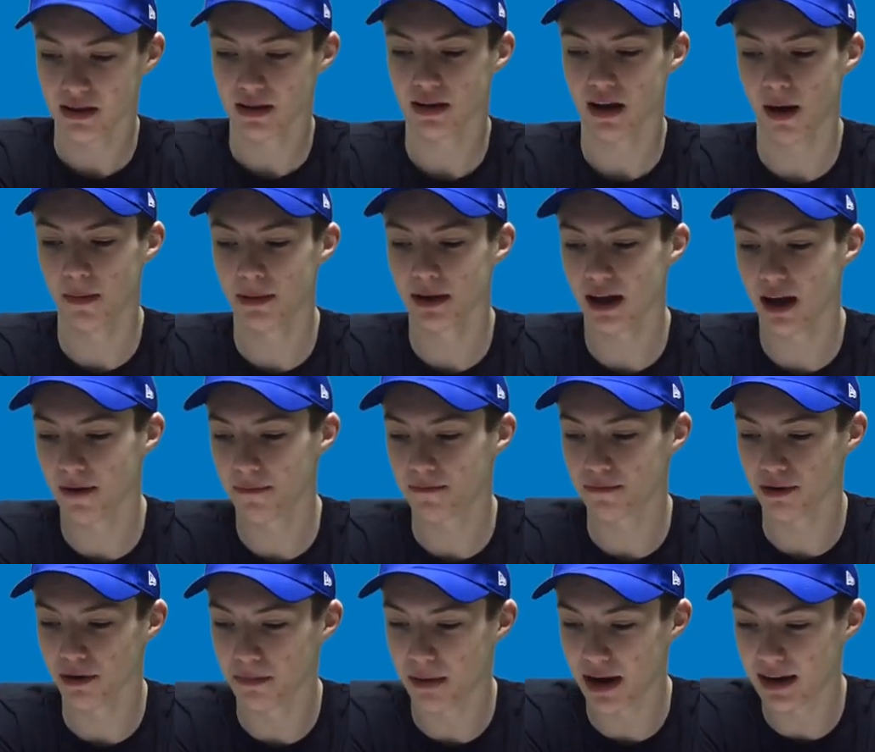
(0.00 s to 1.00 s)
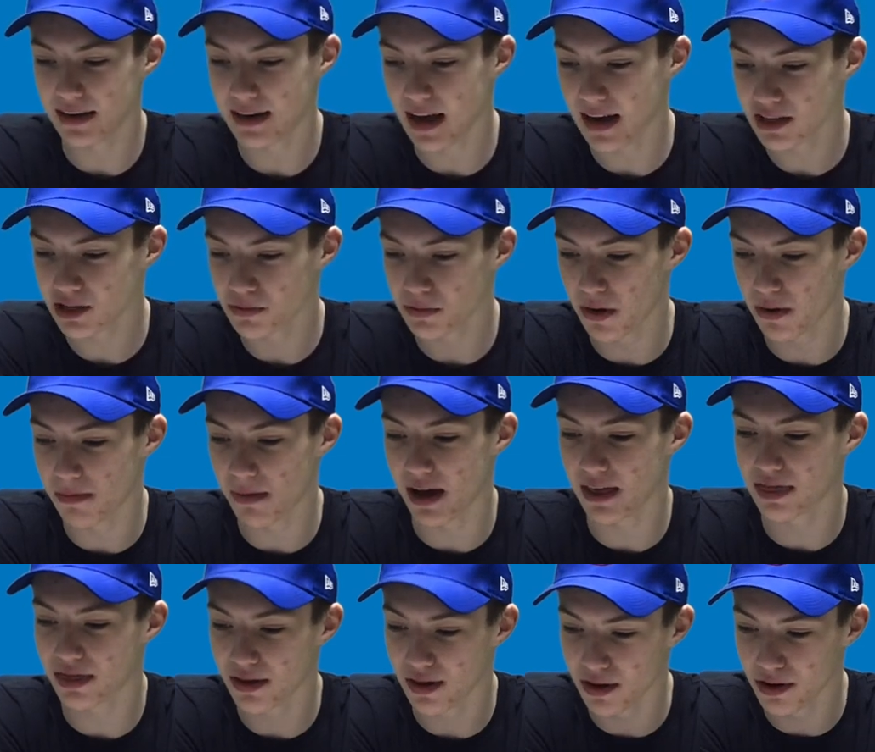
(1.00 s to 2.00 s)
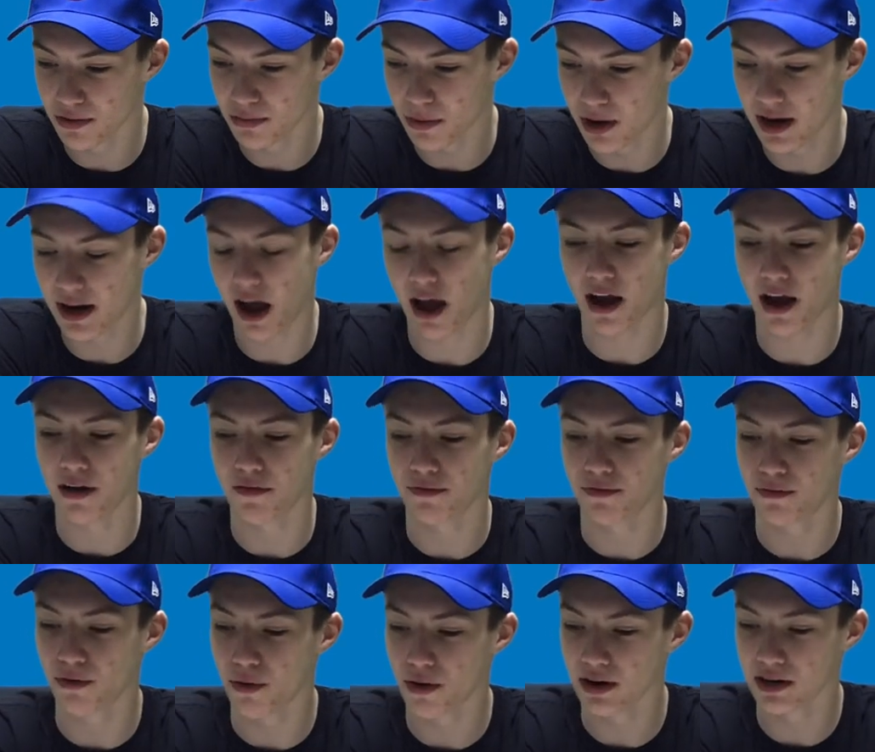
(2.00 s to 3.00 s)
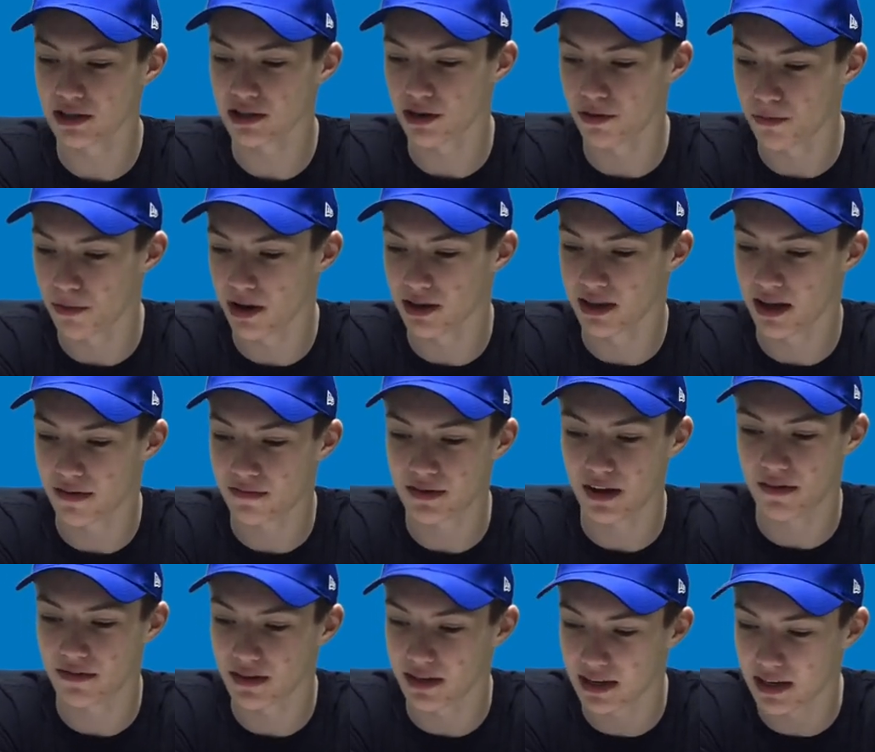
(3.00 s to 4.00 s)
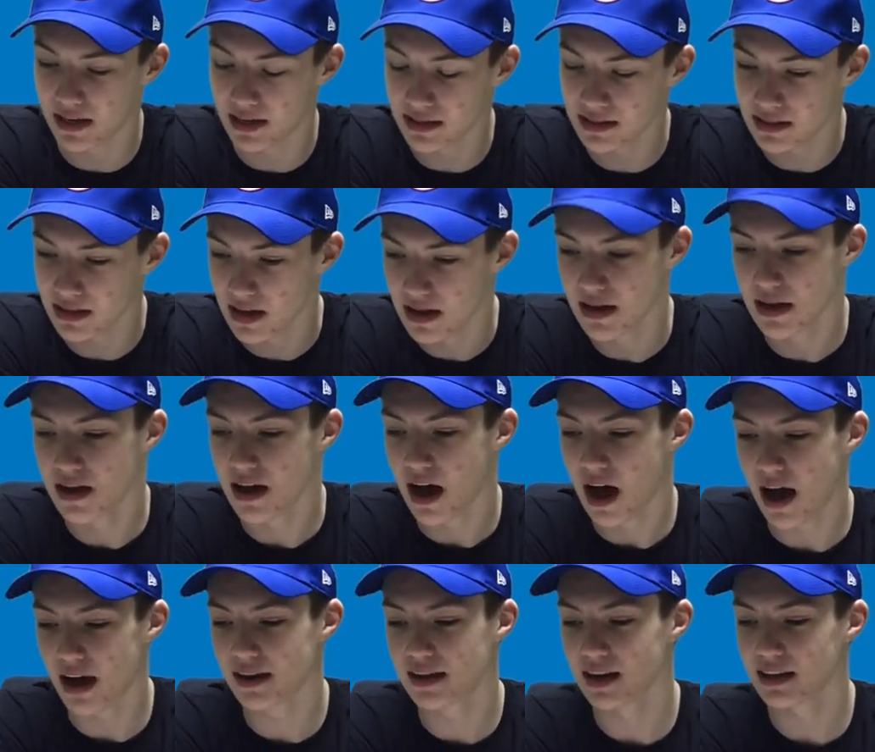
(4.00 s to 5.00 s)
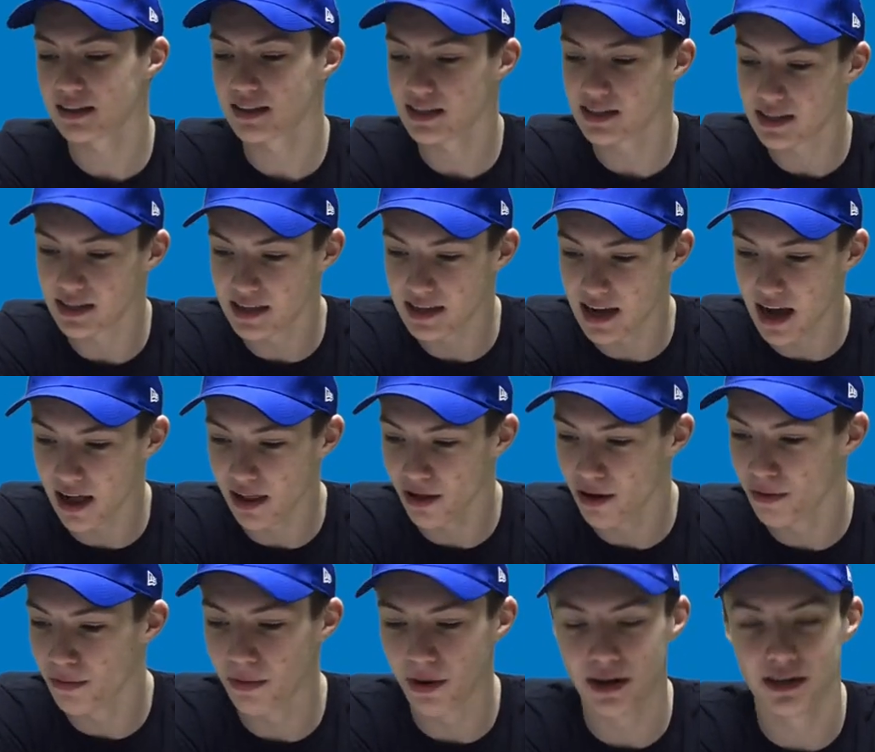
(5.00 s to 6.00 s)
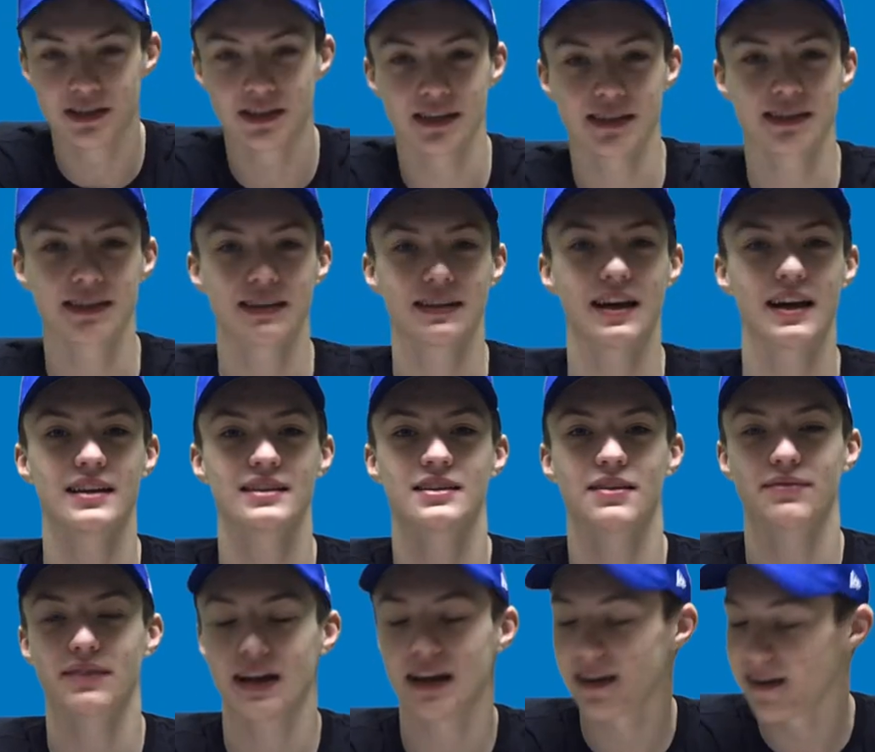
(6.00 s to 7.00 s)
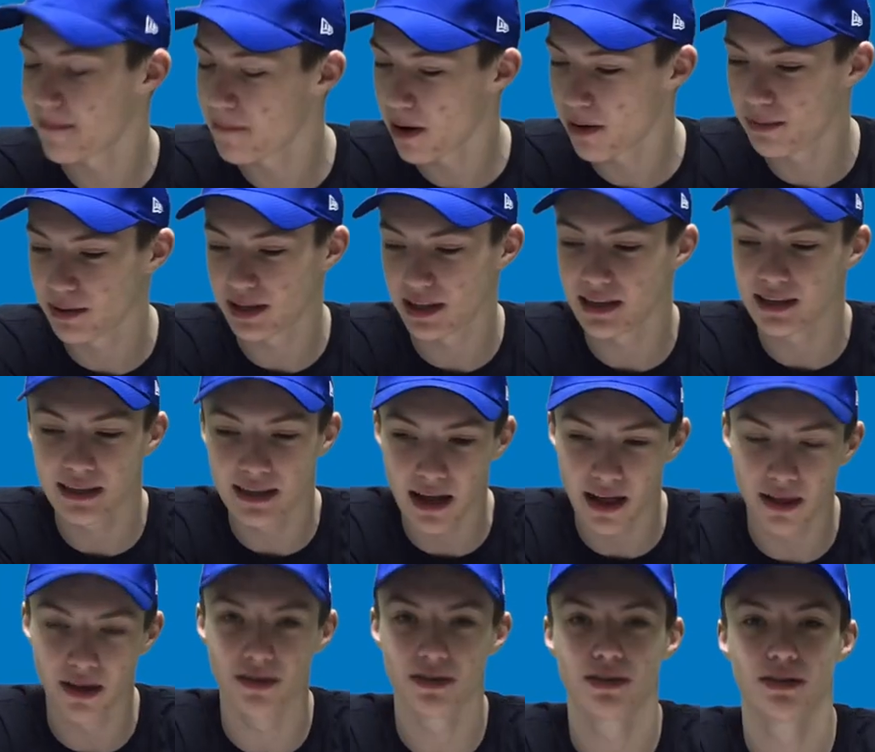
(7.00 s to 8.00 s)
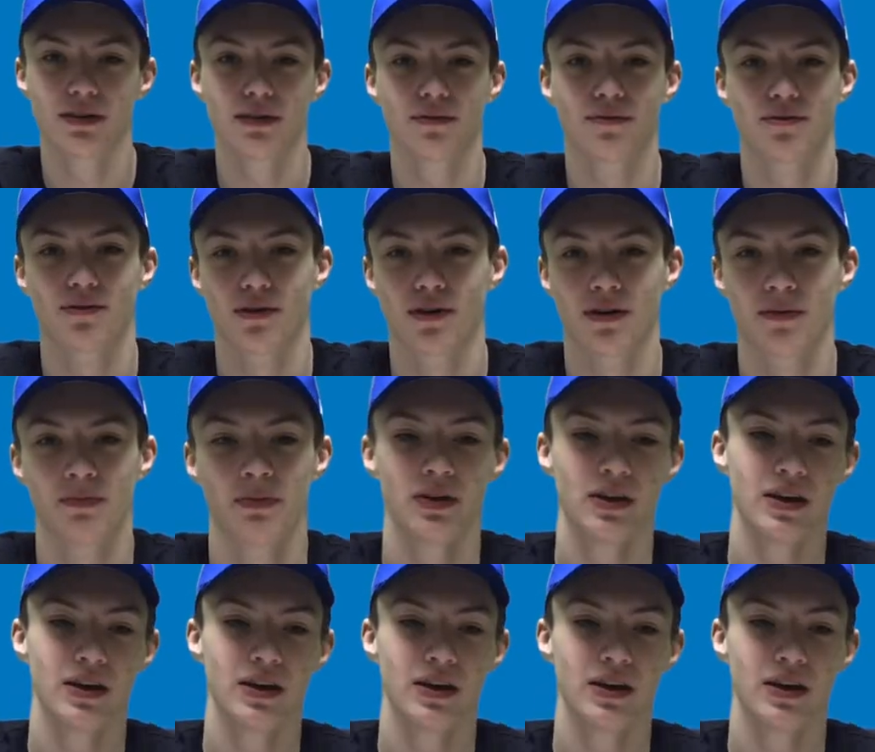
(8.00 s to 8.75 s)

Coming up for my next one, my third one, I got four, so one left after this. I got this yellow one, just in case if they come out with a yellow uniform